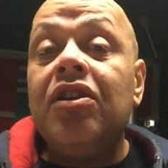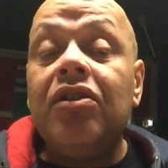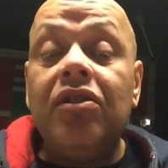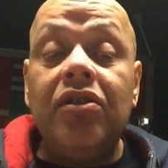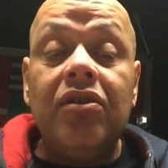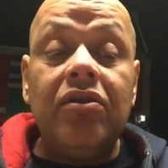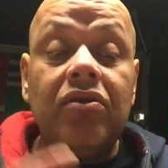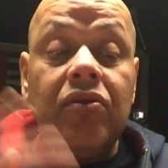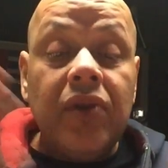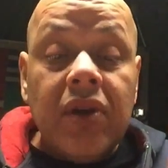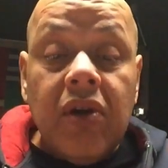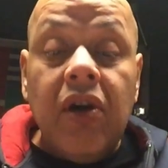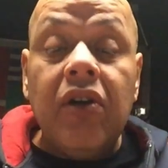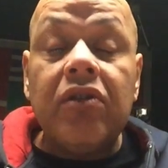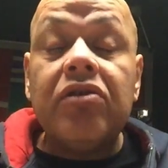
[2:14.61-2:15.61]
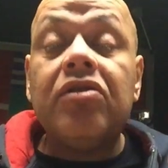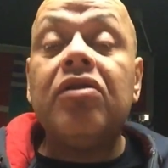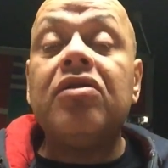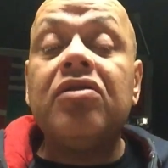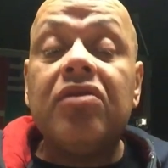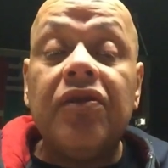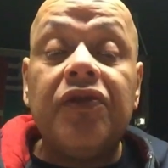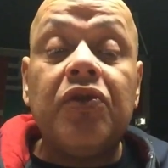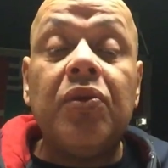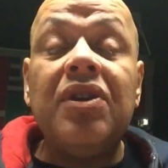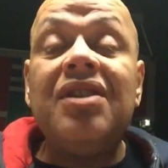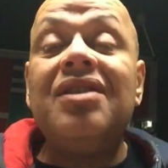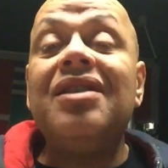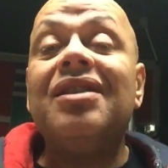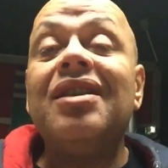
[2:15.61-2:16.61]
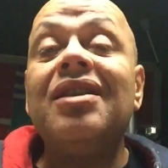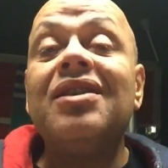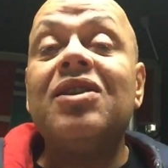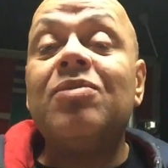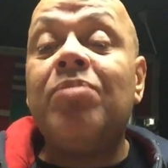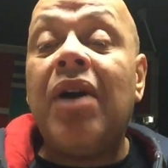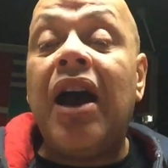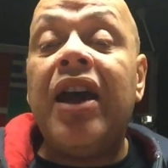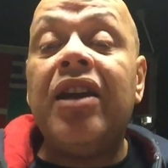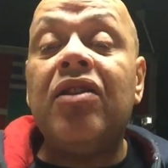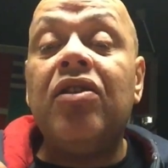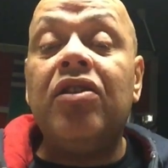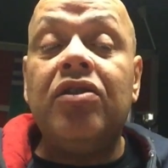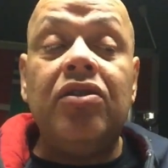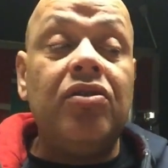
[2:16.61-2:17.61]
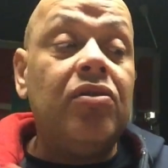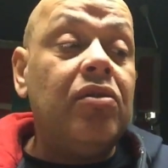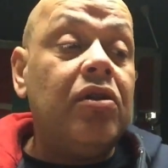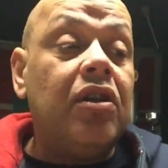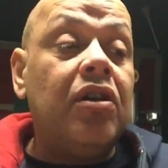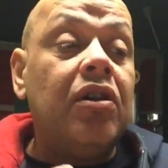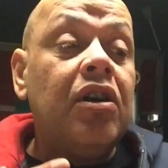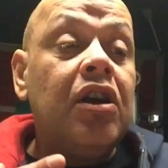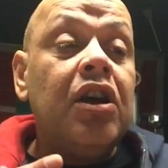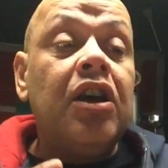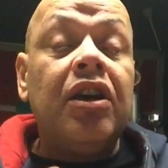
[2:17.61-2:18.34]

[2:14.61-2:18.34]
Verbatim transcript: you know, doing all sorts of crazy things, spying on you,